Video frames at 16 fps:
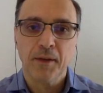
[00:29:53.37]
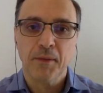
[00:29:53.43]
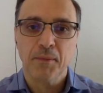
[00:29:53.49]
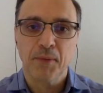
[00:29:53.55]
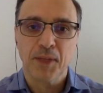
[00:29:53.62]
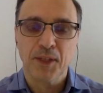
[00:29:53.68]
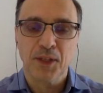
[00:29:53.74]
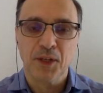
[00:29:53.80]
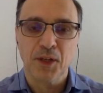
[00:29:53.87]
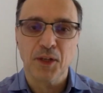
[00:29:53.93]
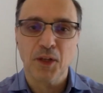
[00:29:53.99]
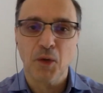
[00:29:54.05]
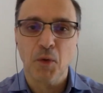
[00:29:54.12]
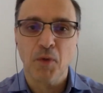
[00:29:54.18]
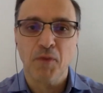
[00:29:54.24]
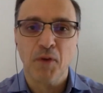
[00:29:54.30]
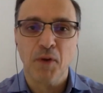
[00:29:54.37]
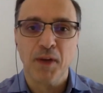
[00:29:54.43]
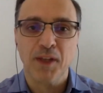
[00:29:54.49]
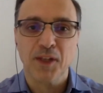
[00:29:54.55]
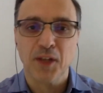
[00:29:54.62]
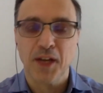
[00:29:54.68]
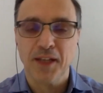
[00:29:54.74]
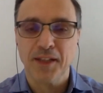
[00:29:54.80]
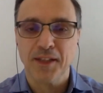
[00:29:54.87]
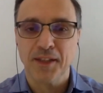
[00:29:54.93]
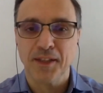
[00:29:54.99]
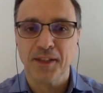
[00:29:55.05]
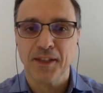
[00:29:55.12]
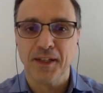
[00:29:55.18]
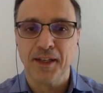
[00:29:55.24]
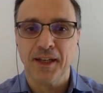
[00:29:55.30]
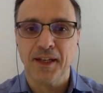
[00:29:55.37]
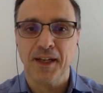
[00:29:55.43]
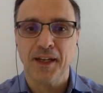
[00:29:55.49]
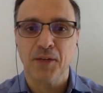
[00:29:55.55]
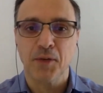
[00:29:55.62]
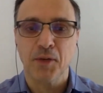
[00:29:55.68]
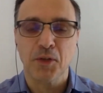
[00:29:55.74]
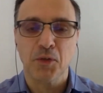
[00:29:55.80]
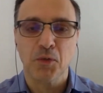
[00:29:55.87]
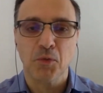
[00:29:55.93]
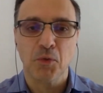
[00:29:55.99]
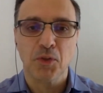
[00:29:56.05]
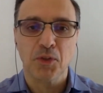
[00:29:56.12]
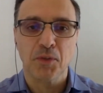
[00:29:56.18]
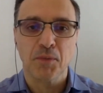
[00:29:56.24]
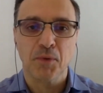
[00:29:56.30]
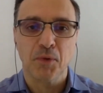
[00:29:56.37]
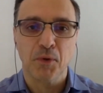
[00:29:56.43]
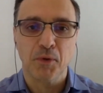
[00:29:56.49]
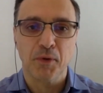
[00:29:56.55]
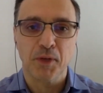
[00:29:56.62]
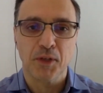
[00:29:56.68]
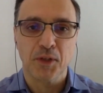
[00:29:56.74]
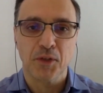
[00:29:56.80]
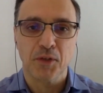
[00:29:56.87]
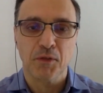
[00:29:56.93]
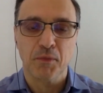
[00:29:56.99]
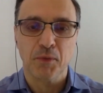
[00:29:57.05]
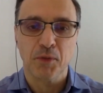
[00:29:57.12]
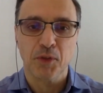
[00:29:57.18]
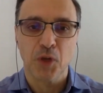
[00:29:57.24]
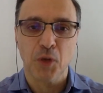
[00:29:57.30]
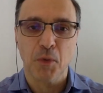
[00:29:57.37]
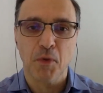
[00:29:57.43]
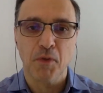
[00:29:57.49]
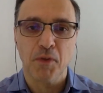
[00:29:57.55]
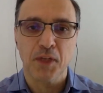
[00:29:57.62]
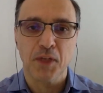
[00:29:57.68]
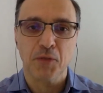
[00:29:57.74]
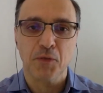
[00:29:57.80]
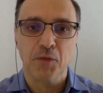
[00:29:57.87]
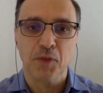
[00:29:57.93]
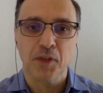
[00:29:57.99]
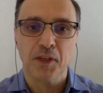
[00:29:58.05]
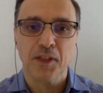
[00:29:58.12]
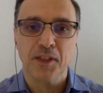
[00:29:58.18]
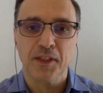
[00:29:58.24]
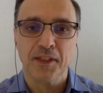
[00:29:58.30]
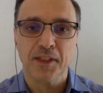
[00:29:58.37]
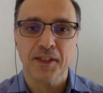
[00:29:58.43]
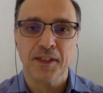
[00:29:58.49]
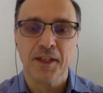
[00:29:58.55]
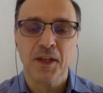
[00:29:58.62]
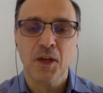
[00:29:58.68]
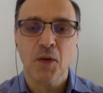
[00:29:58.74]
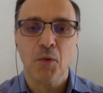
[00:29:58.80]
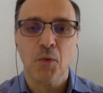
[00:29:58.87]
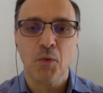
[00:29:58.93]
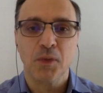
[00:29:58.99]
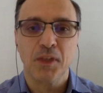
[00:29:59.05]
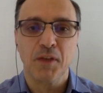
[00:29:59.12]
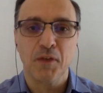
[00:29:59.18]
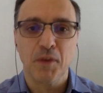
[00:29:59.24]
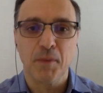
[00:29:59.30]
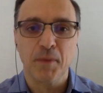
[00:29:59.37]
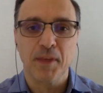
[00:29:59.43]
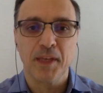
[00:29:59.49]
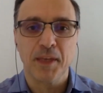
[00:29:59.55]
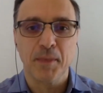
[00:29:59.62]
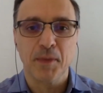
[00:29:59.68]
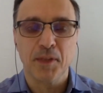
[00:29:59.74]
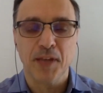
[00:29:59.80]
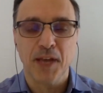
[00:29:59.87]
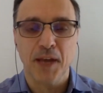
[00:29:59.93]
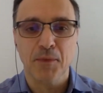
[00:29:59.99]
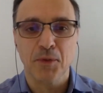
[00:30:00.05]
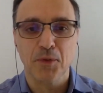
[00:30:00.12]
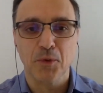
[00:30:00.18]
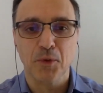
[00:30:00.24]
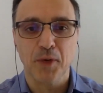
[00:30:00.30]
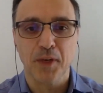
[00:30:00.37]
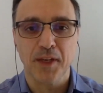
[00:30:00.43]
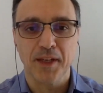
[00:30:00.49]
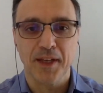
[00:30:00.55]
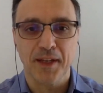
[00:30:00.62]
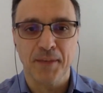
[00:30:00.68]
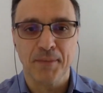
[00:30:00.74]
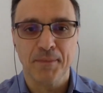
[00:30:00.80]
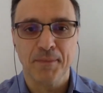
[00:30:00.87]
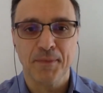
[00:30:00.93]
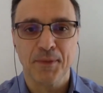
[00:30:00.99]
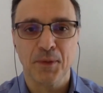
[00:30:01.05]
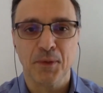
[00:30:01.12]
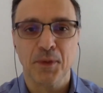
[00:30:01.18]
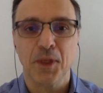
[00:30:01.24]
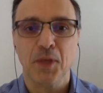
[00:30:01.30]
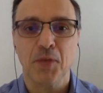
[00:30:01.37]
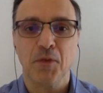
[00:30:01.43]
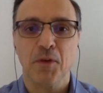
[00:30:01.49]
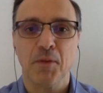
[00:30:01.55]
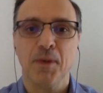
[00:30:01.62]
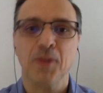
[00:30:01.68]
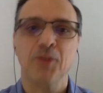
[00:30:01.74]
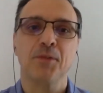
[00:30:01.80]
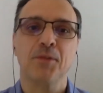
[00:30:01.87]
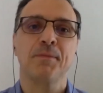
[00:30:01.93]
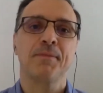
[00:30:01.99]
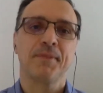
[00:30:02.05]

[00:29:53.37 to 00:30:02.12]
But no, we're very excited, Andre, to watch the progress of Prosoma over the next few years, and we'll definitely be keeping tabs and talking again. So thank you very much.